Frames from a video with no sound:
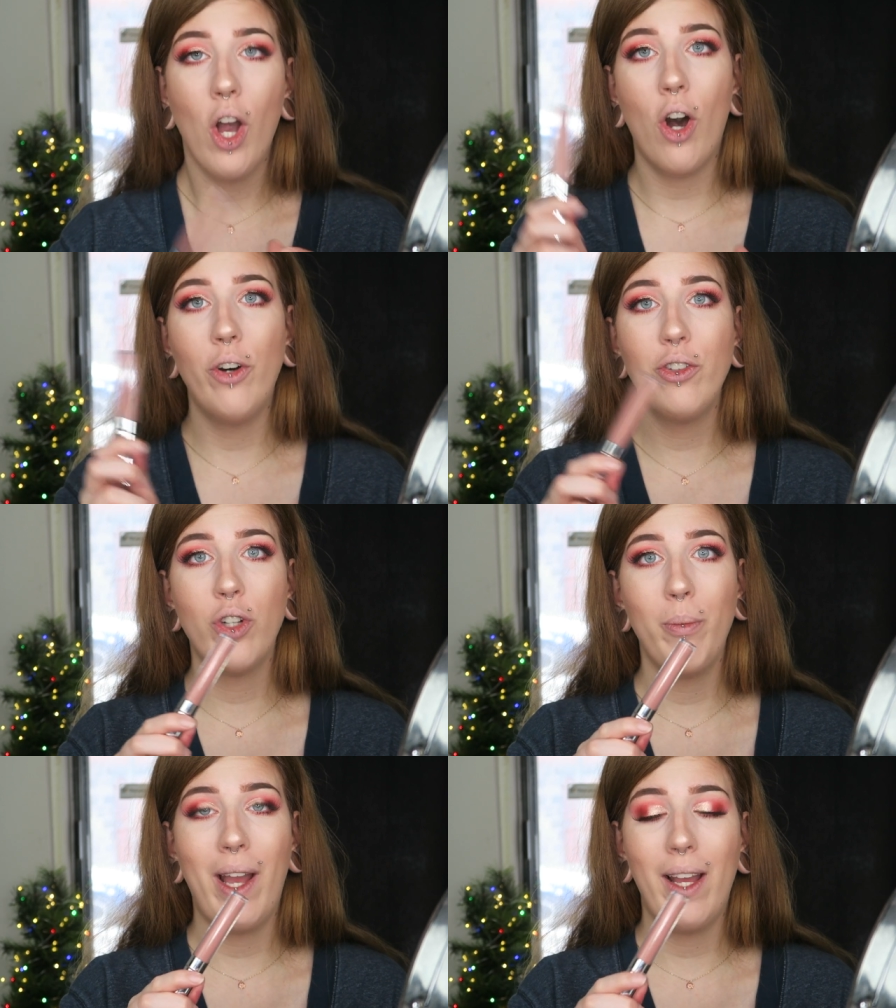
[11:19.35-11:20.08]

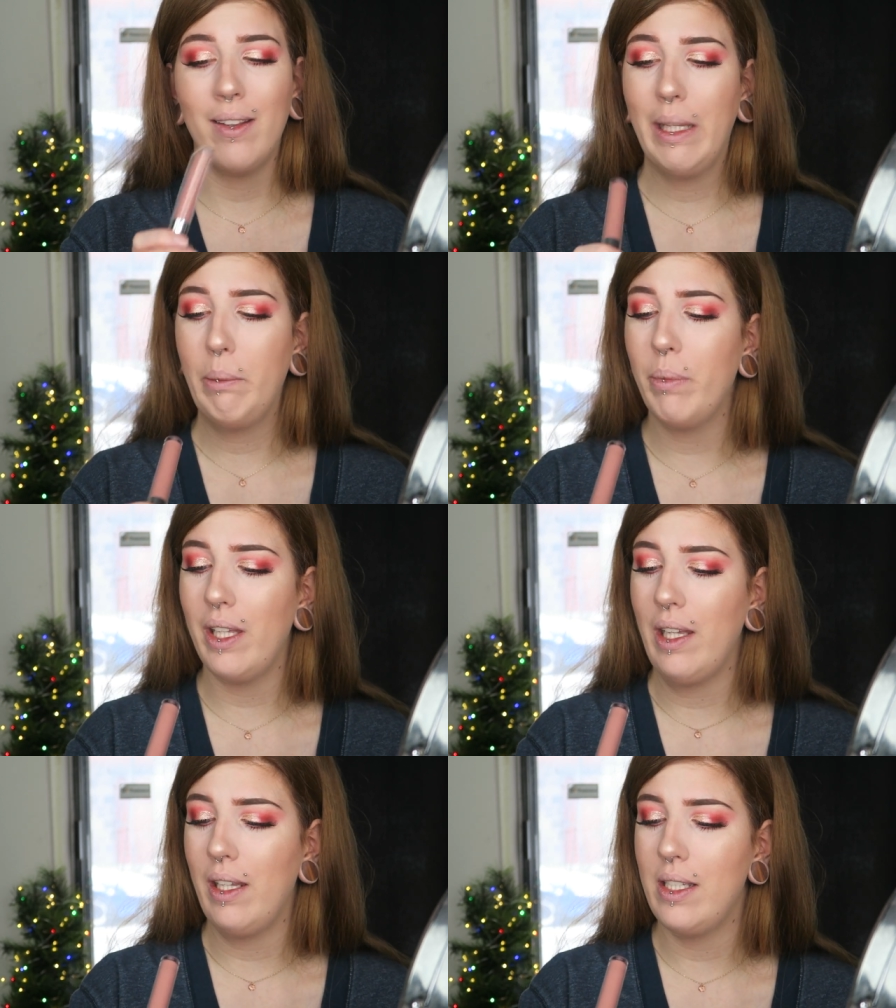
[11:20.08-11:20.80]
Ultra Matte Lip
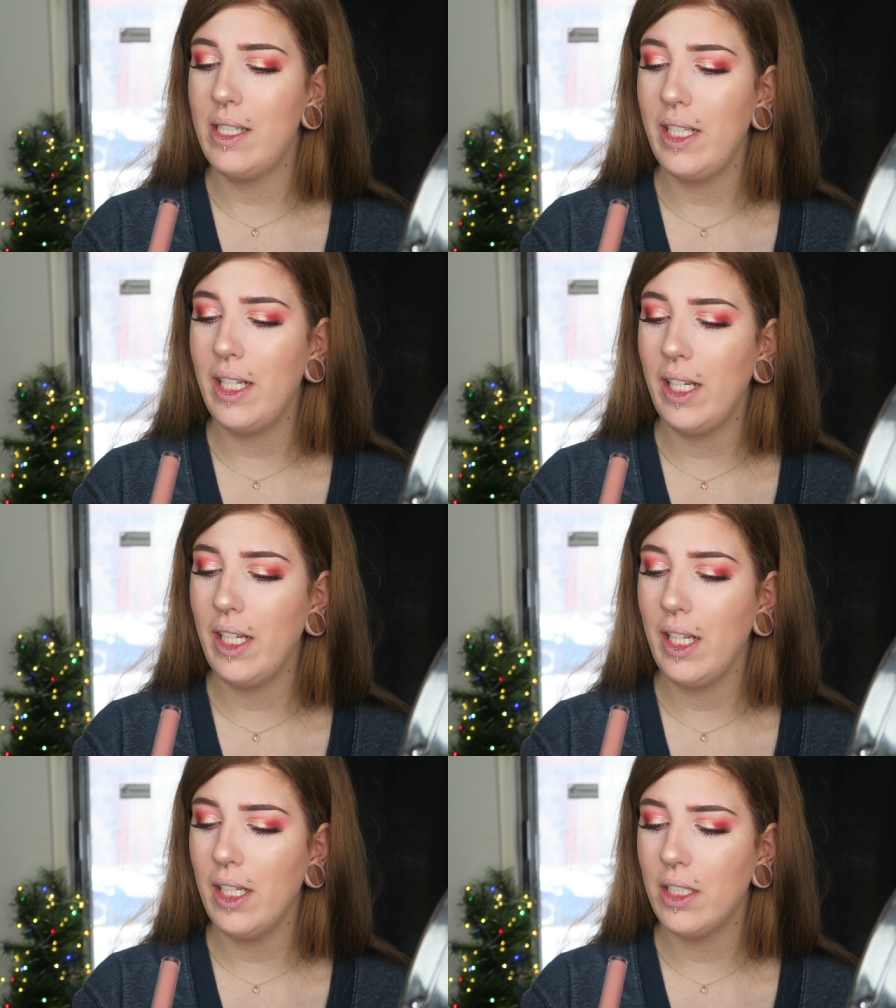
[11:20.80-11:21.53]
in
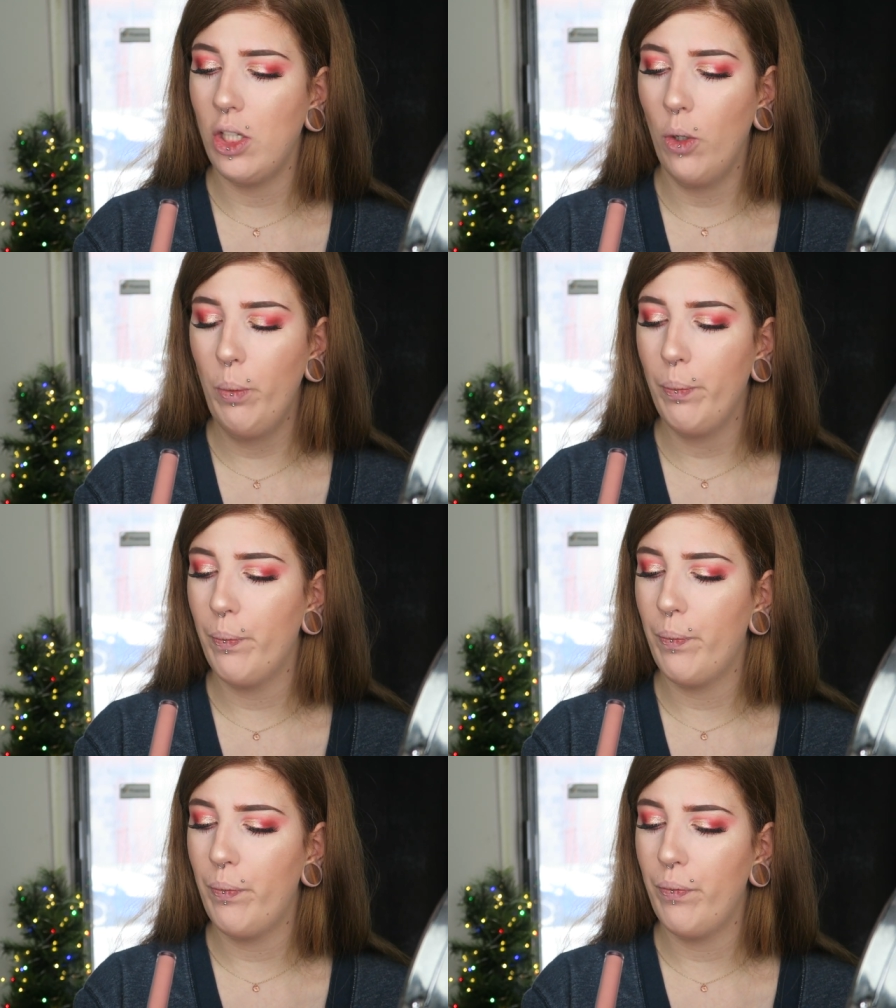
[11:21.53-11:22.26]
Teeny, nope,
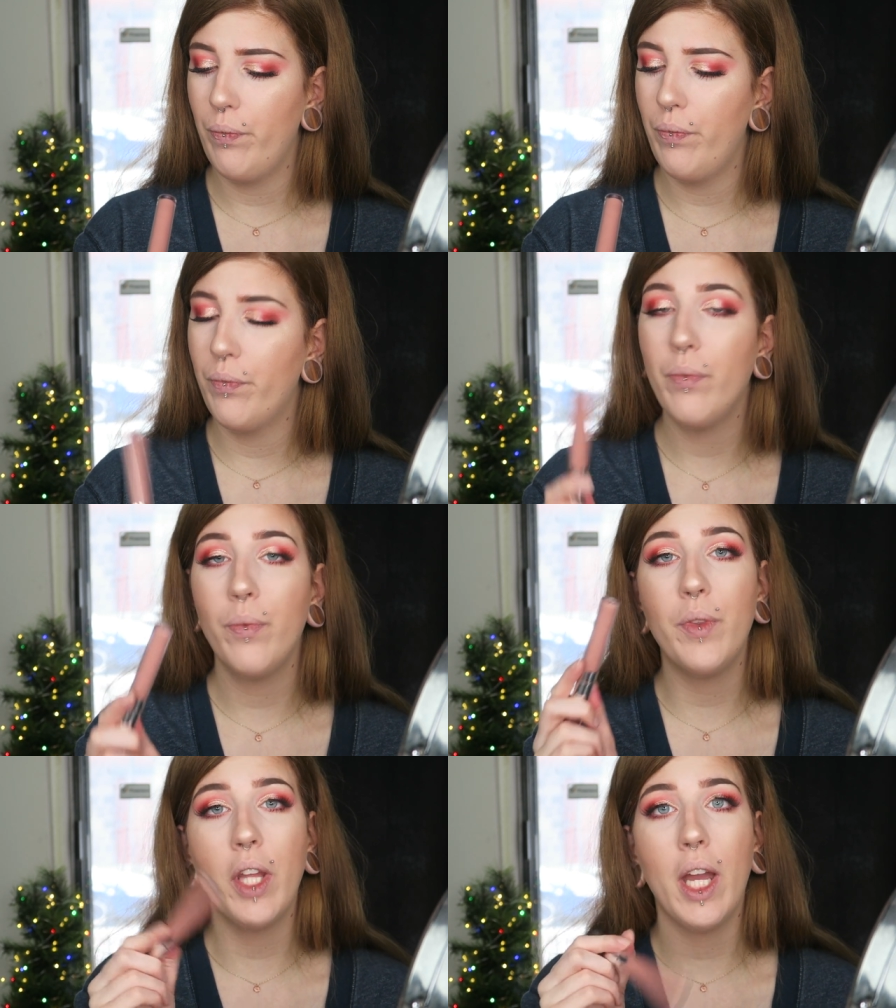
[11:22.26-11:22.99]

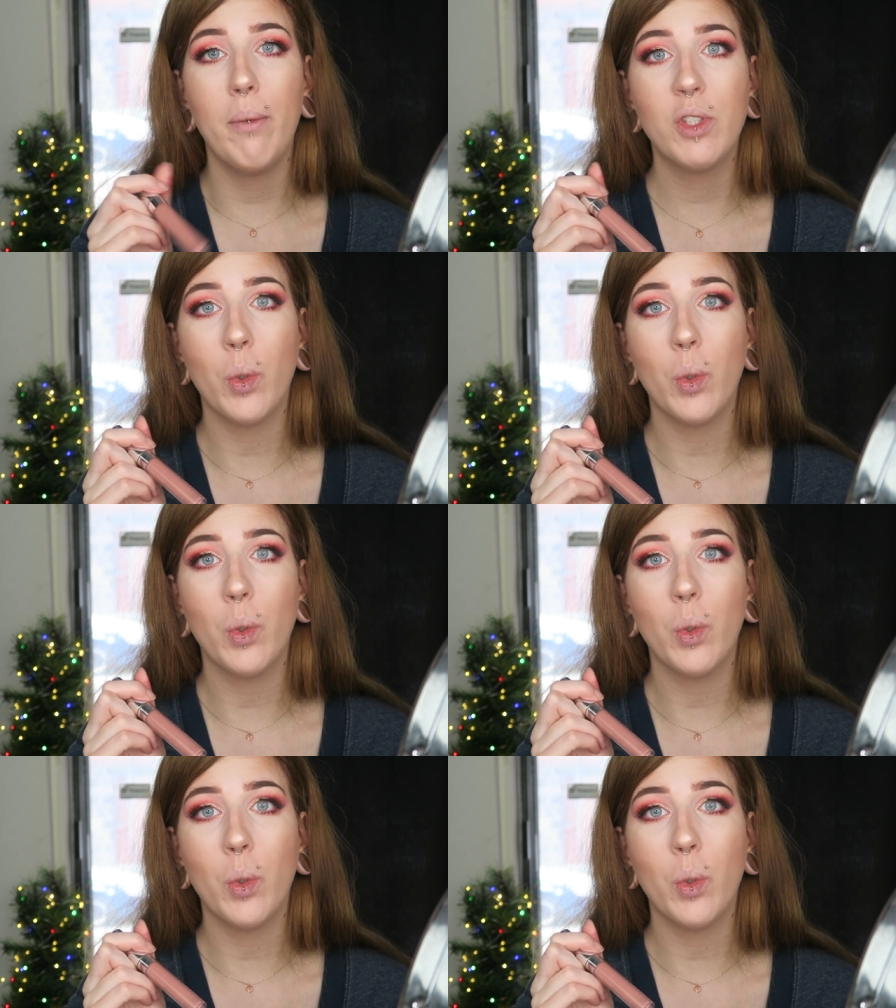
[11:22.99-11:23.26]
Times